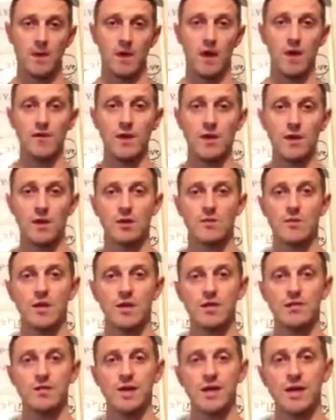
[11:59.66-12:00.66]
of the income
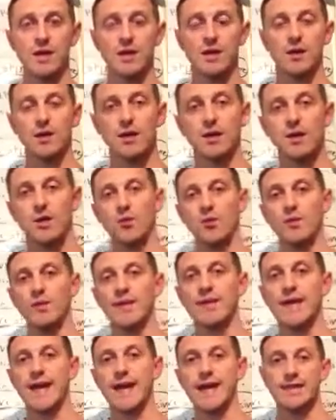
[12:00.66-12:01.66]
that you make will be
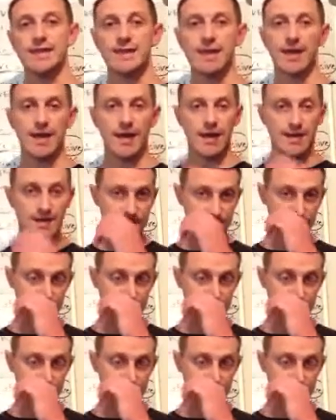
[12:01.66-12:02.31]
taxed at